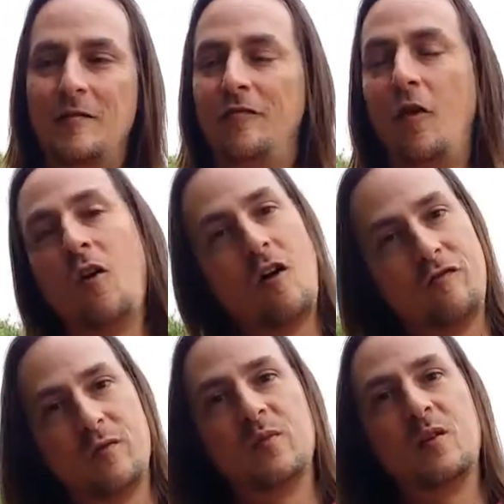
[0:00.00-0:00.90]
fall
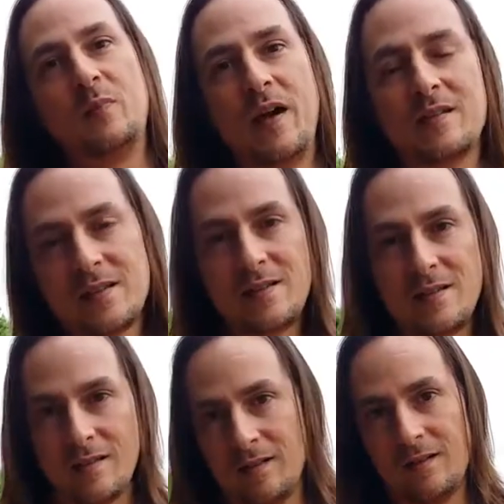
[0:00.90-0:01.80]
off from their
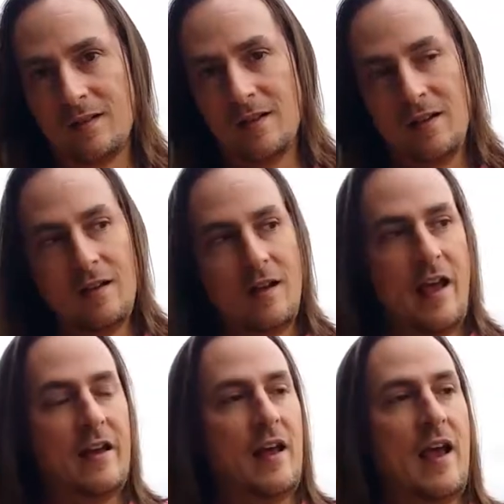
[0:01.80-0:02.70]
pedestal.
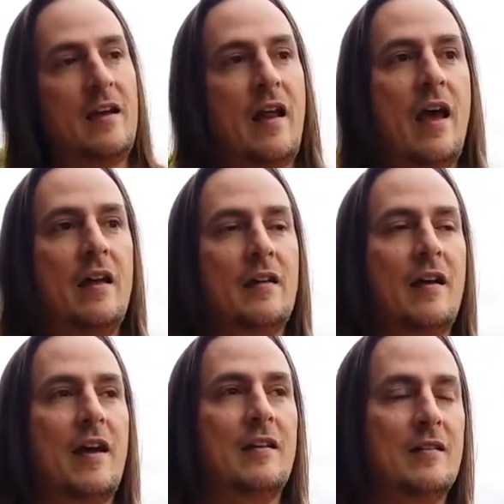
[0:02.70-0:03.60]
And, and, and,
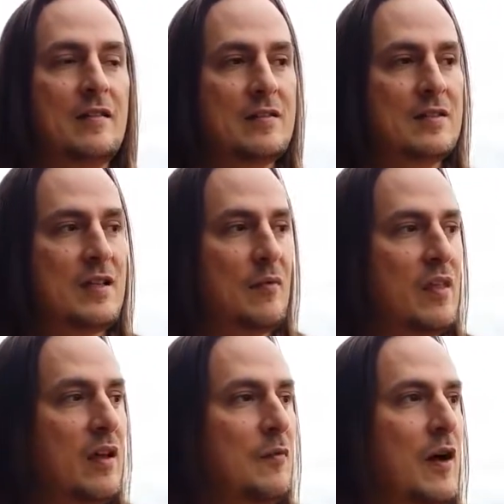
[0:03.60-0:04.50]
and there's
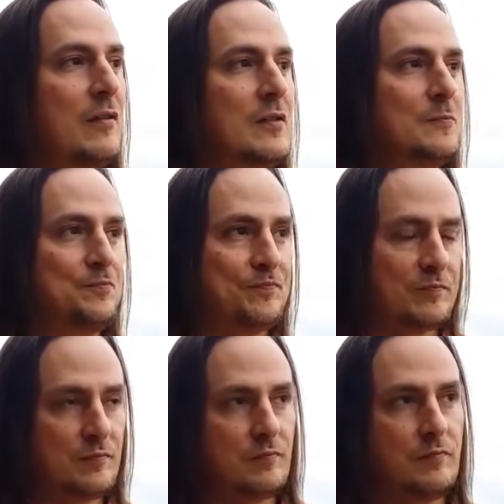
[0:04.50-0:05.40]
something about
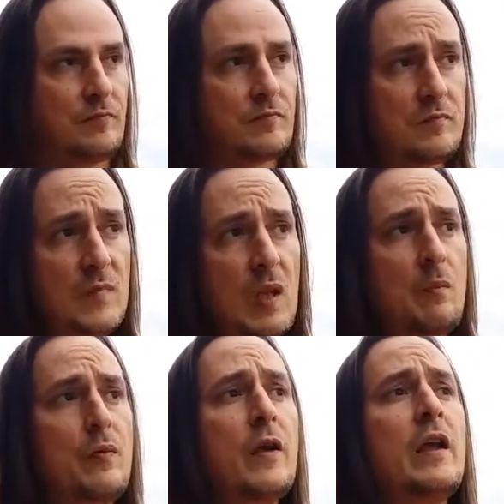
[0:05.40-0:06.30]

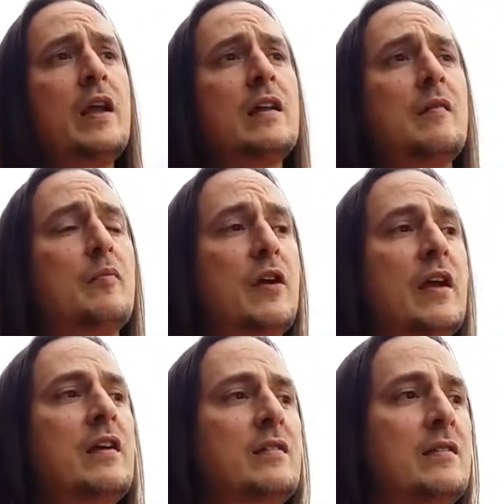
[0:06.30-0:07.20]
bringing
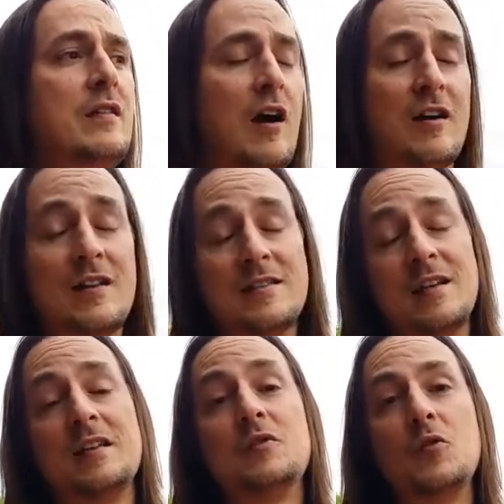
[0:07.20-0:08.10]
bringing darkness
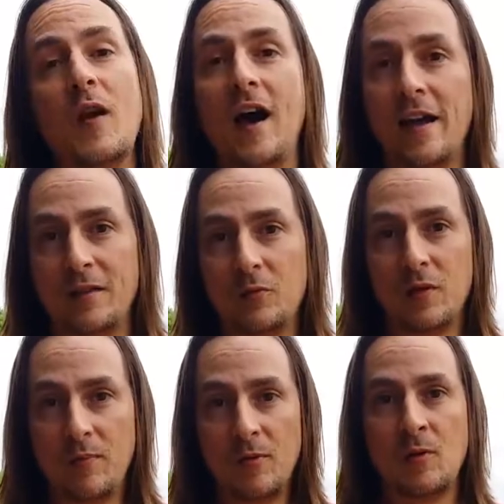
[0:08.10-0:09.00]
into light
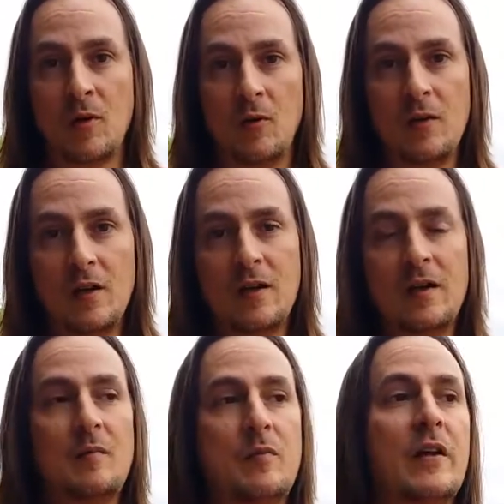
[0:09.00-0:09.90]
with Pluto,
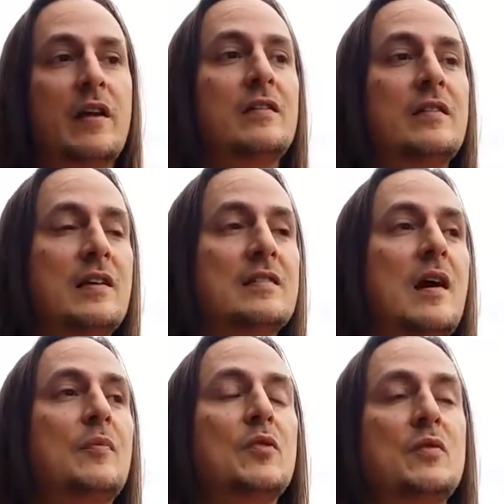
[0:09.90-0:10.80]
bringing things
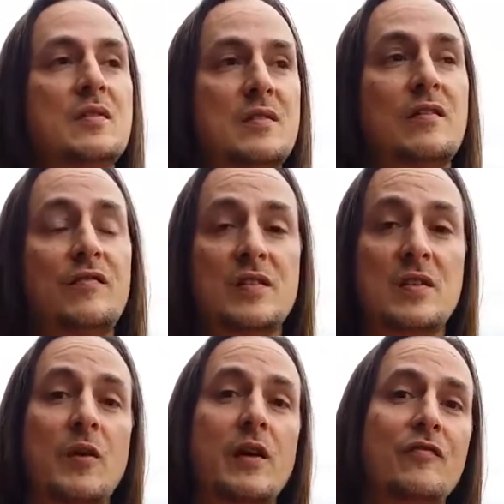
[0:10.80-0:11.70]
up to the surface,
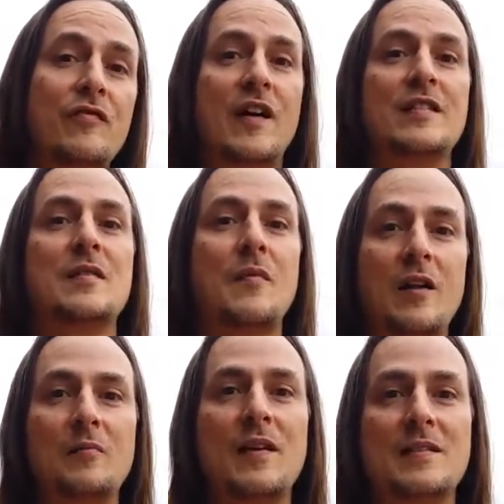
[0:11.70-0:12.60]
and we can find some
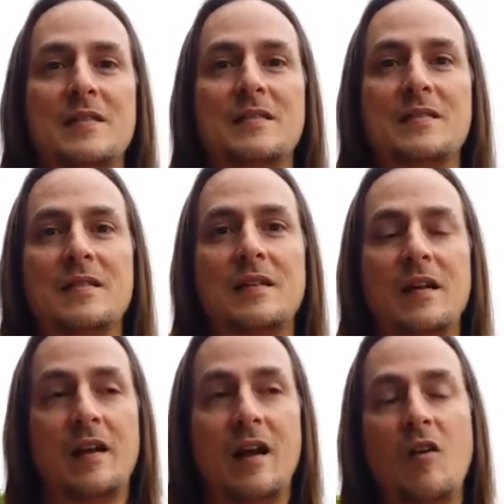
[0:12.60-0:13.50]
unpleasant
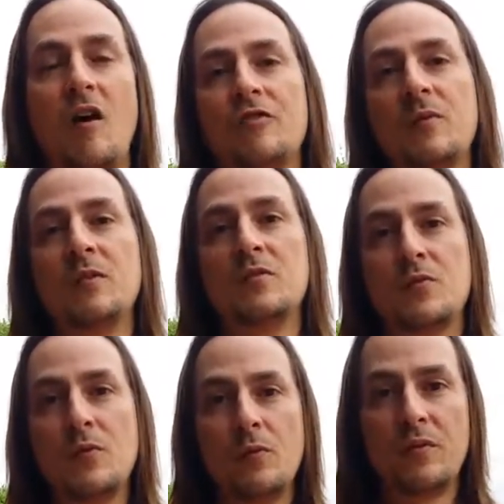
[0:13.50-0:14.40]
and uncomfortable
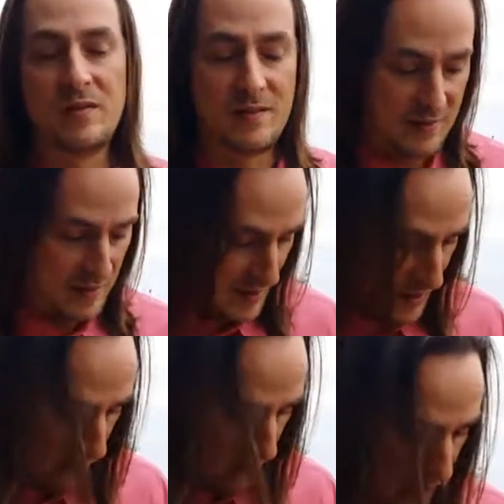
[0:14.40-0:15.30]
truths
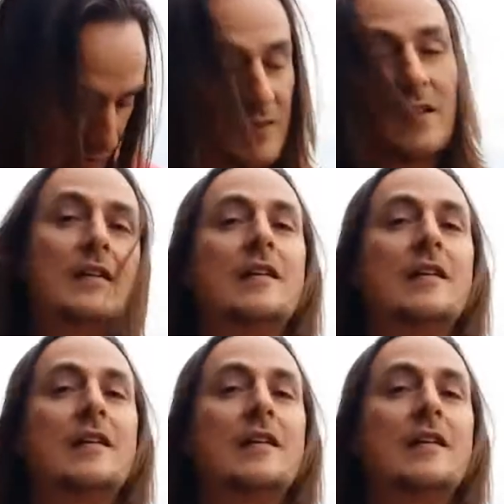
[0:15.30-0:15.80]
about